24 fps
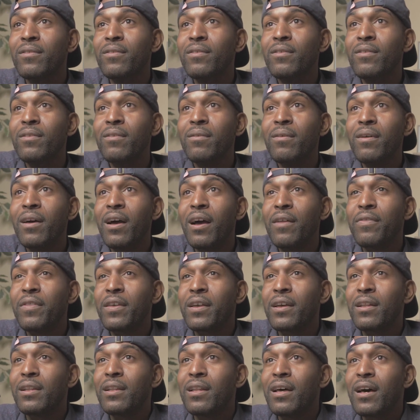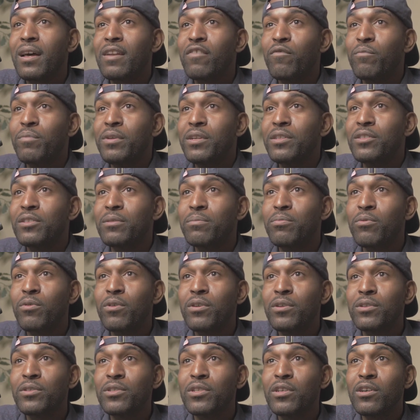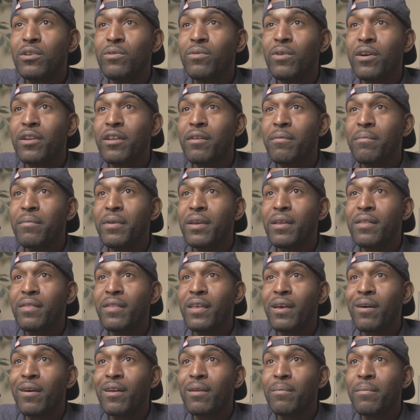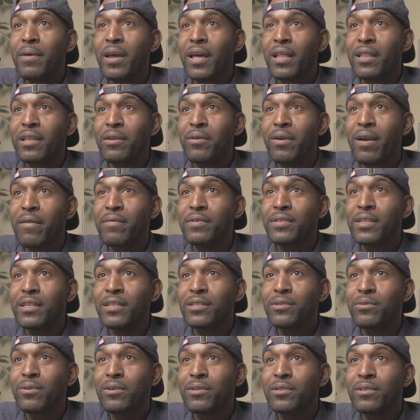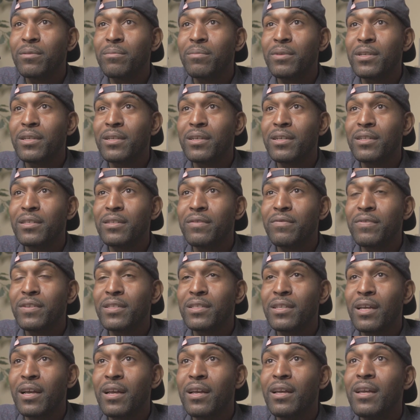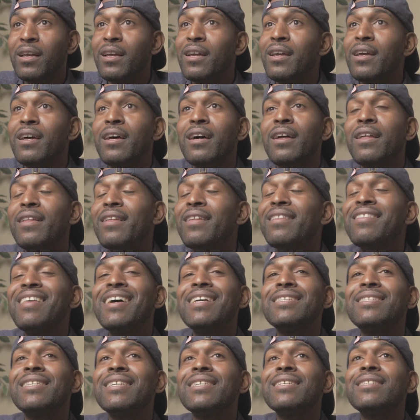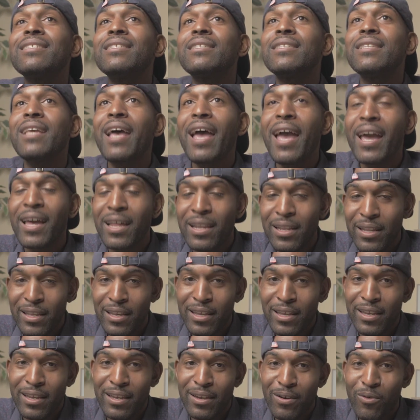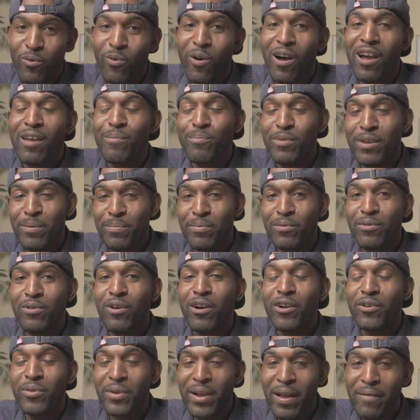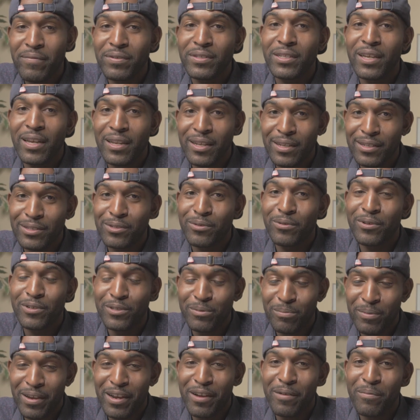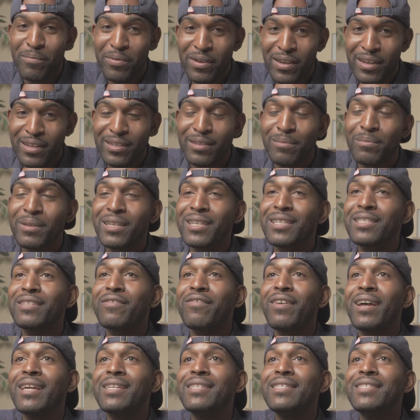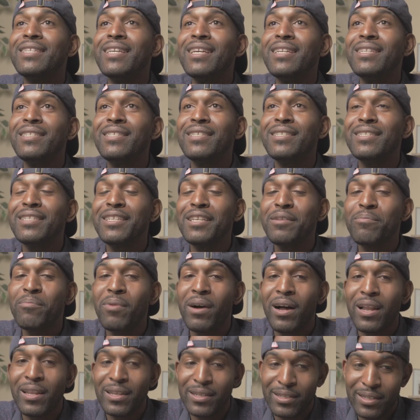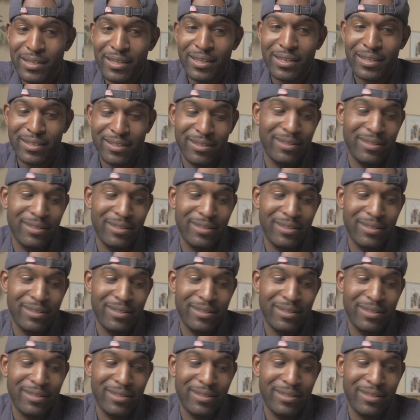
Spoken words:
I think a lot of Pete supporters don't want to admit they automatically gravitated towards him because of his. That's exactly why people are gravitating towards Mayor Pete, because of identity politics.